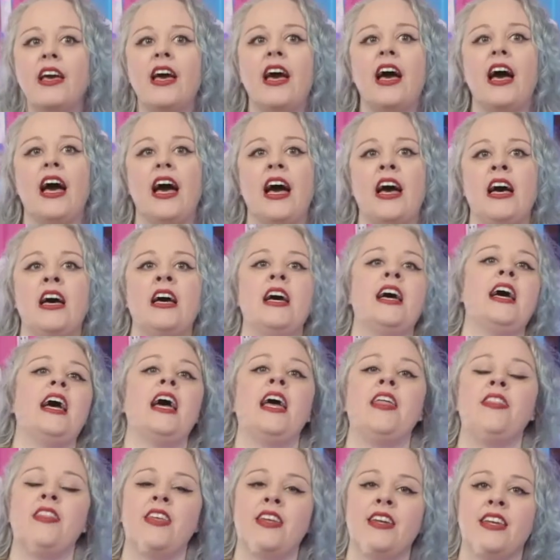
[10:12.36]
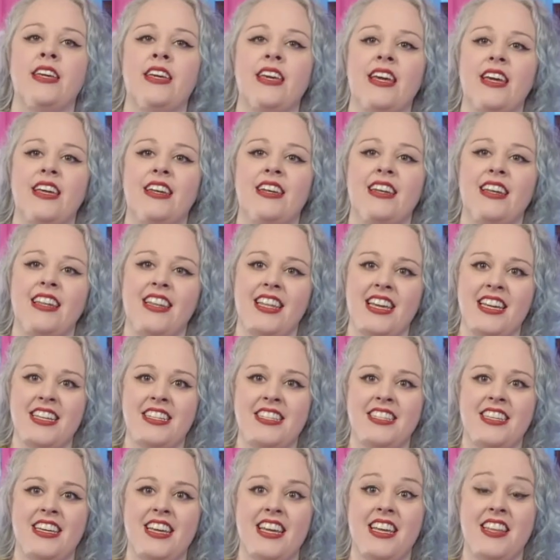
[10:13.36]
And then again, later
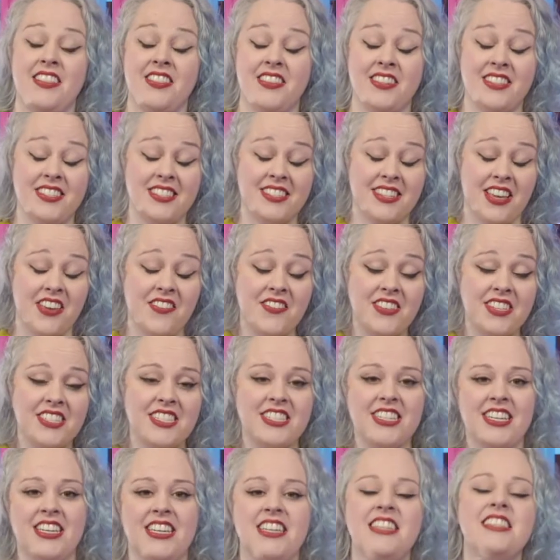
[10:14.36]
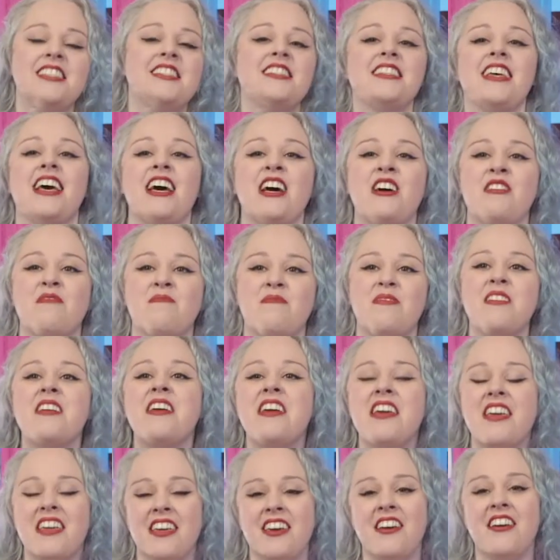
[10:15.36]
in the 70s,
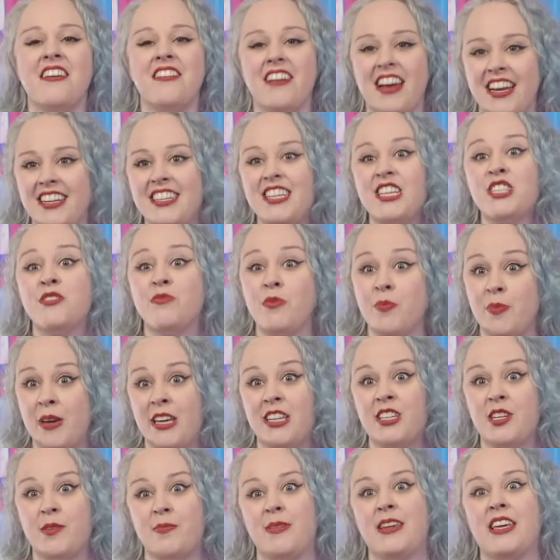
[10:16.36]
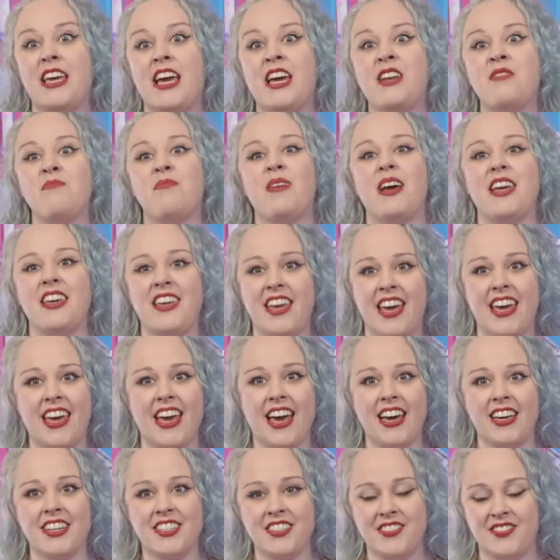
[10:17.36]
her ideas were picked up again by gay
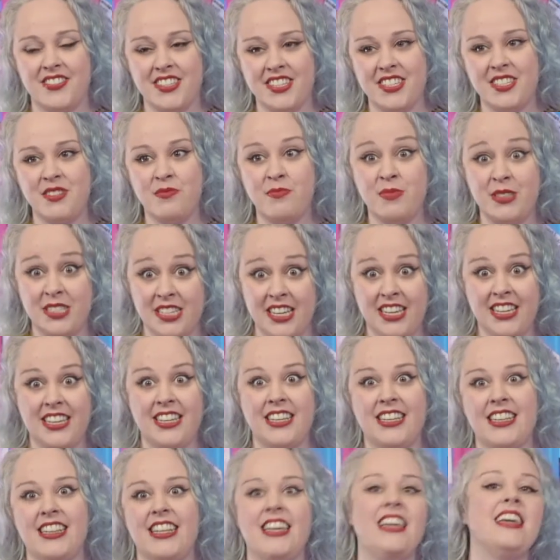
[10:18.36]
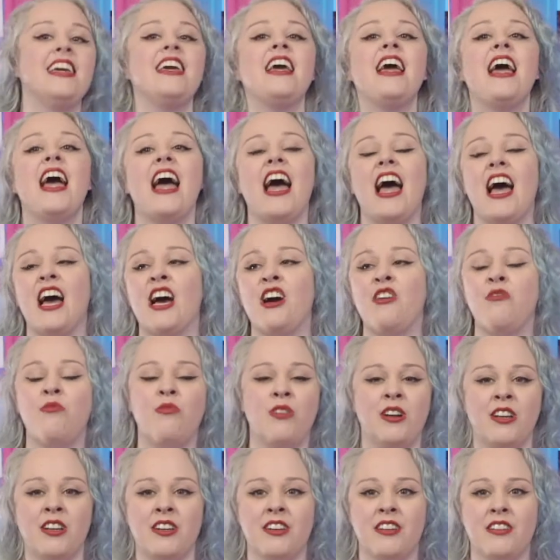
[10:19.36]
activists particularly.
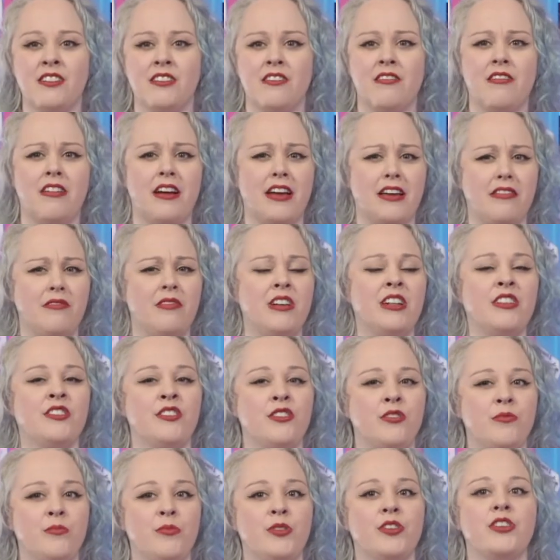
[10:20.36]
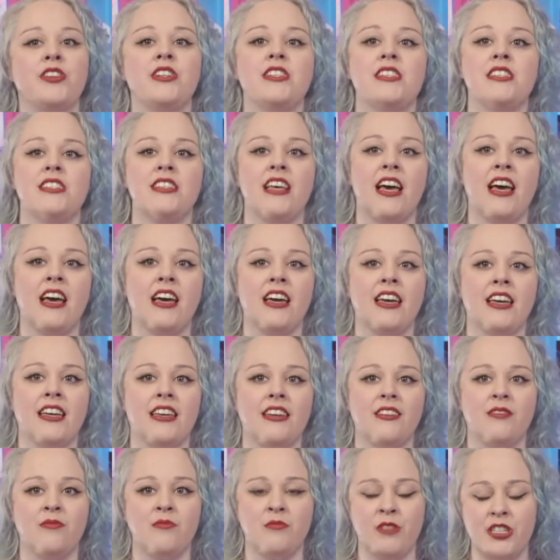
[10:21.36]
One quite well-known book is
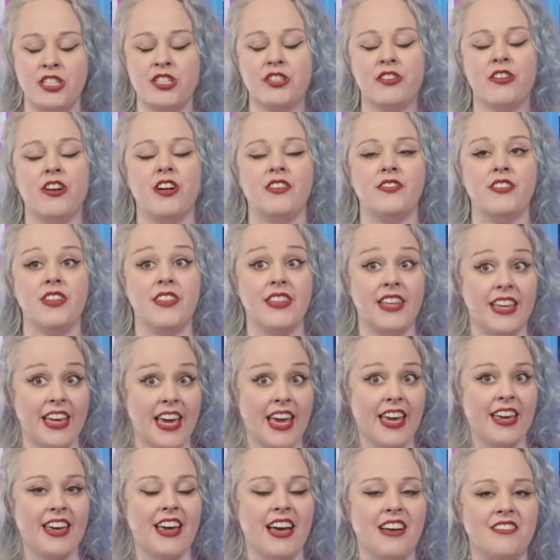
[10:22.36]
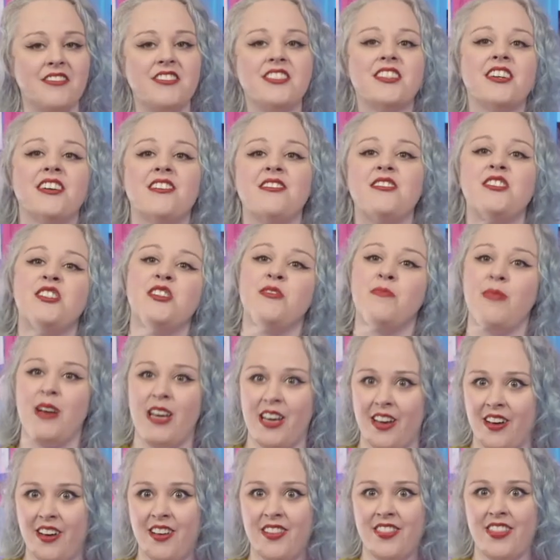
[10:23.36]
Witchcraft and the Gay Counterculture by
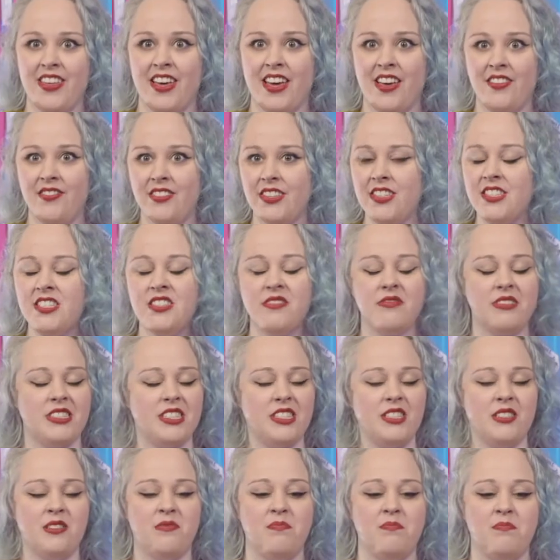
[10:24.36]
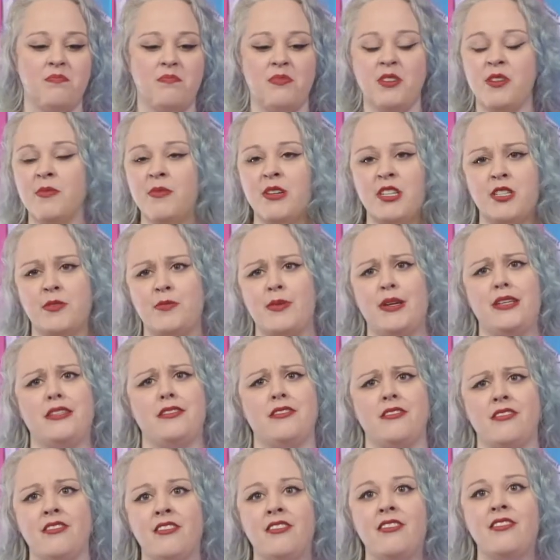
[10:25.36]
Arthur Evans, which is pretty much based
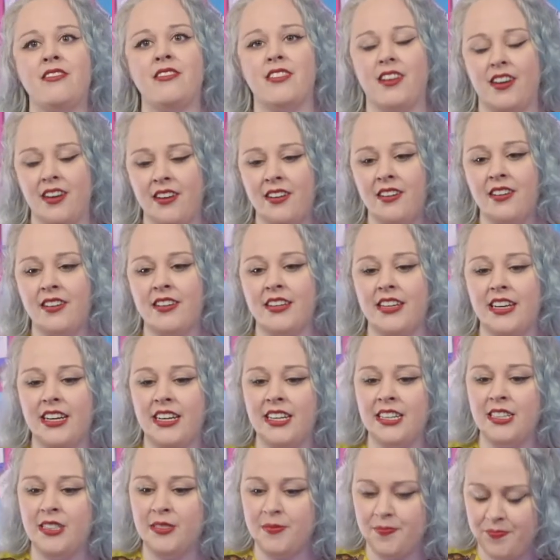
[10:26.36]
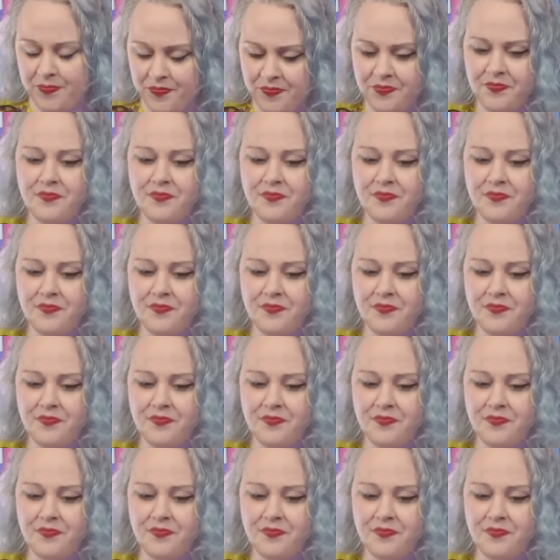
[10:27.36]
all on